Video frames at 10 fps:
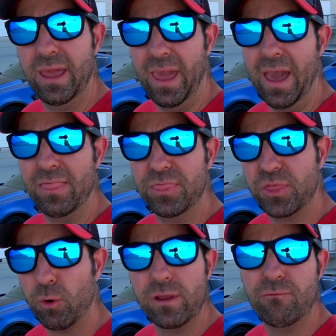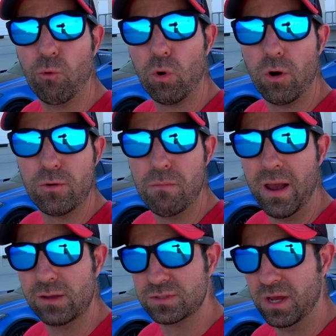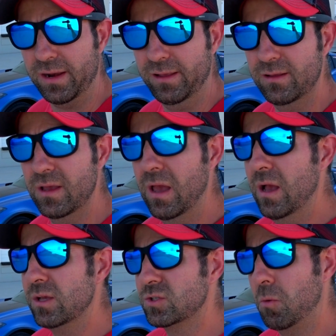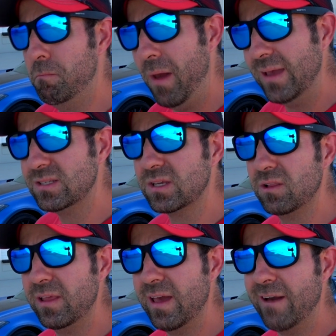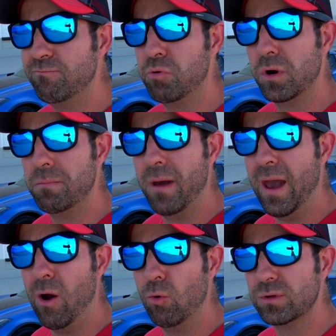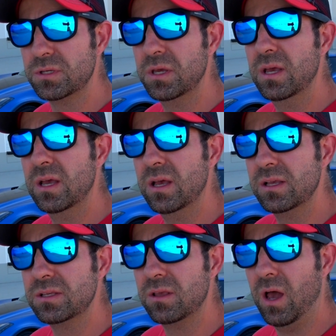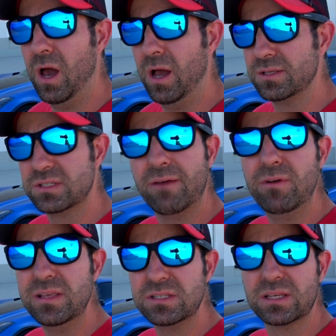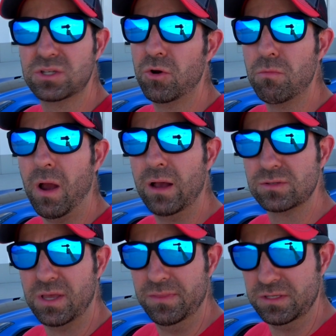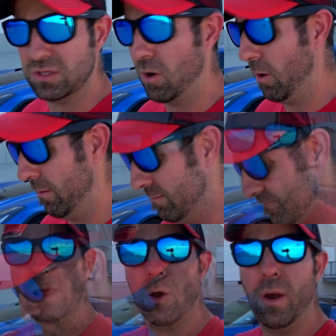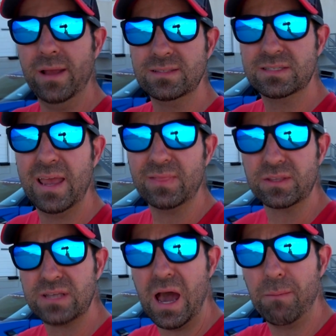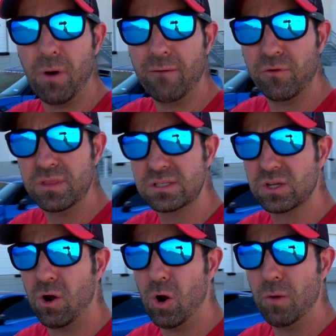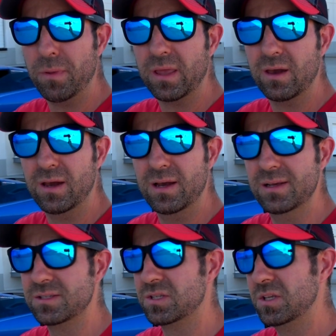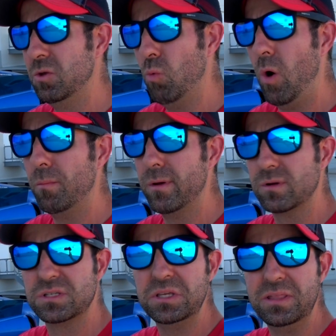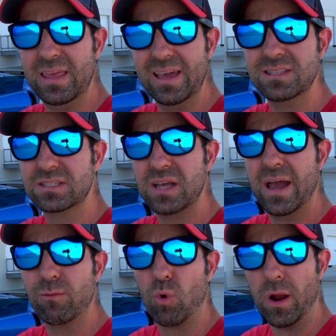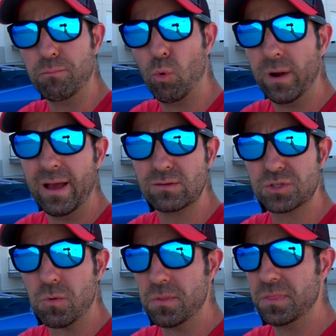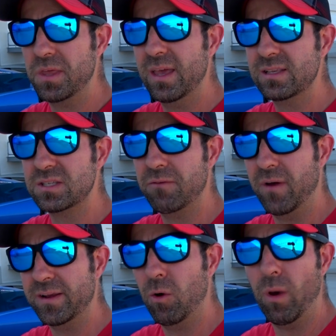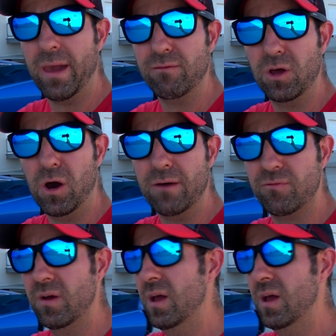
It had 3,400 miles on it. So basically I've put about 7,600 miles on this car. I'm gonna go ahead and take the top off of this car because you won't be able to see the inside where I point out certain things if I don't have it off.